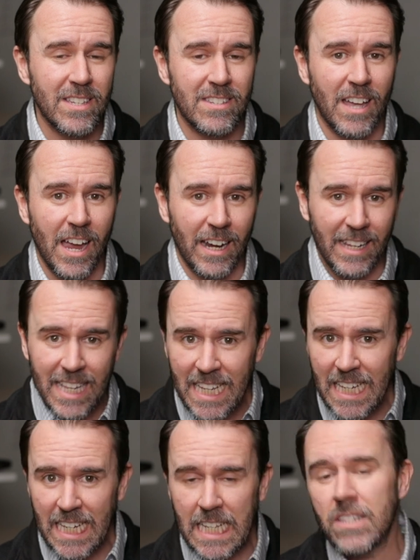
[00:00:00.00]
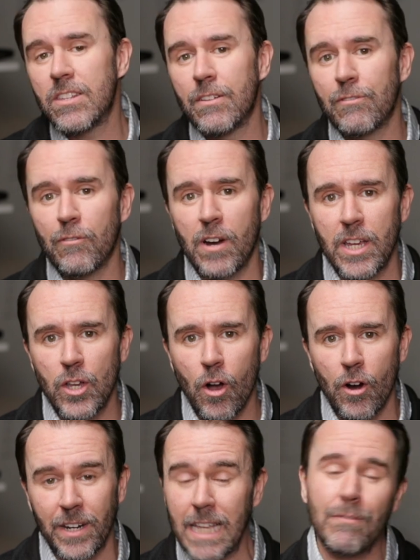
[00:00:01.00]
sign into the front
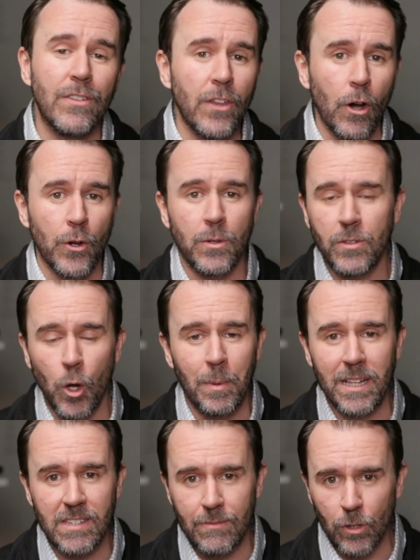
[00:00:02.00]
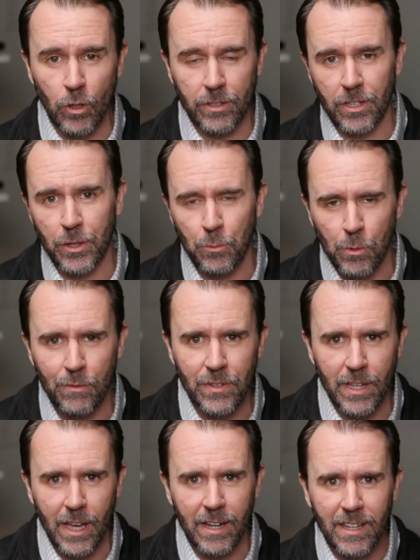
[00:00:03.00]
yard, even though nobody's even looked at the roof
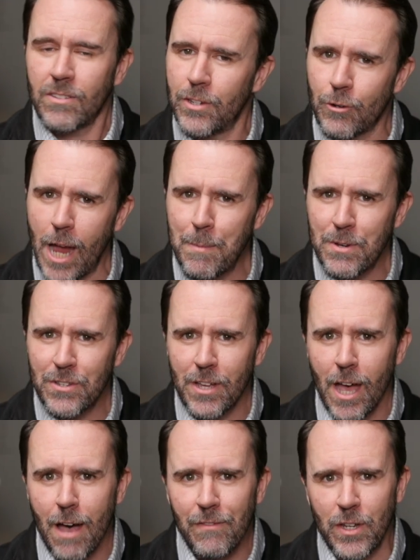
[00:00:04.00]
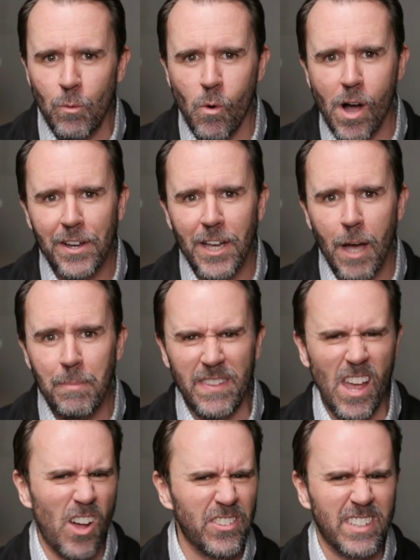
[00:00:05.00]
yet. So you grab your stuff and you walk up, and
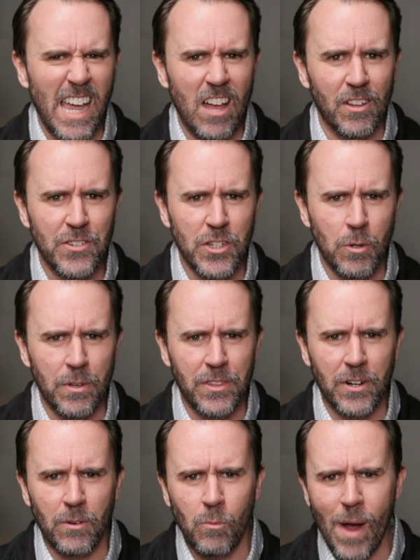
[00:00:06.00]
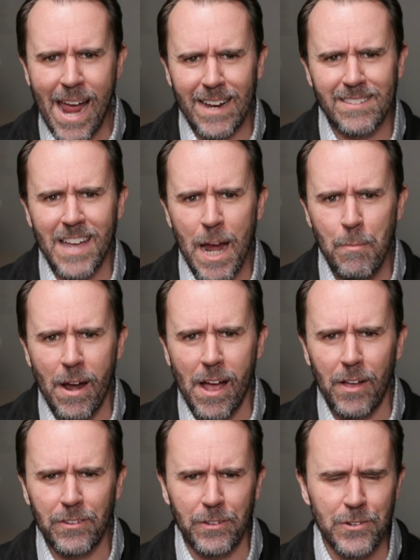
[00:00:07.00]
they all scowl at you with their waxed
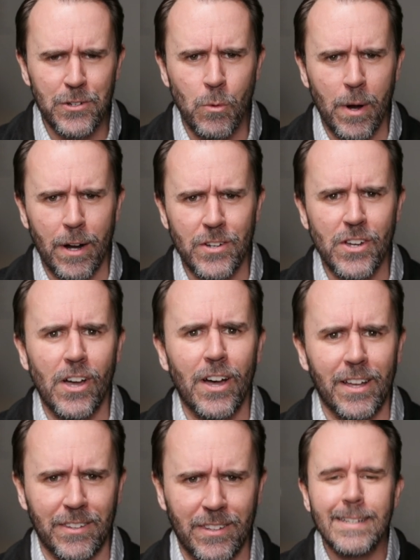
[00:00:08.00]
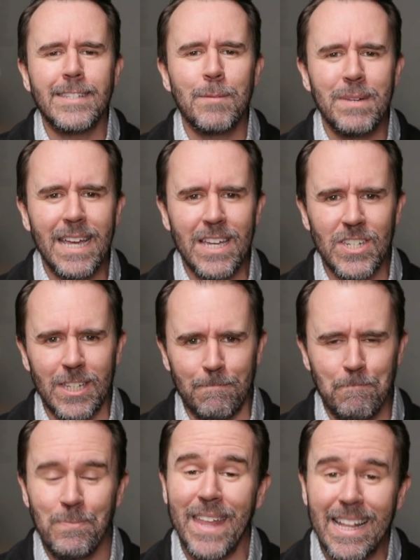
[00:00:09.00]
eyebrows and their square jaws.
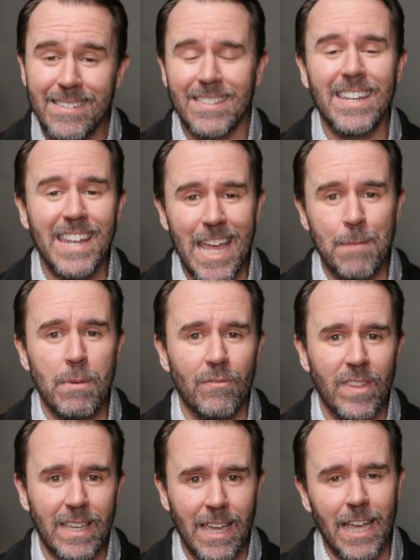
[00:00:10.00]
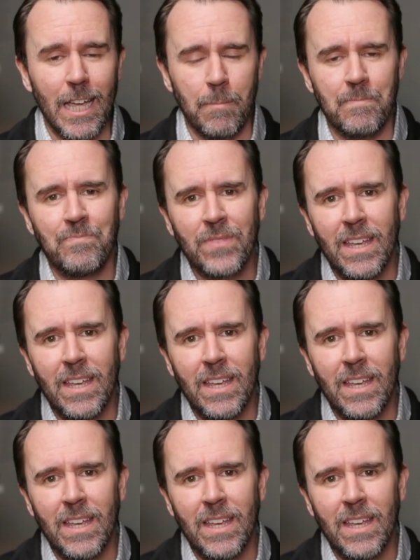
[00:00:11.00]
Intimidation, that's the name of the game.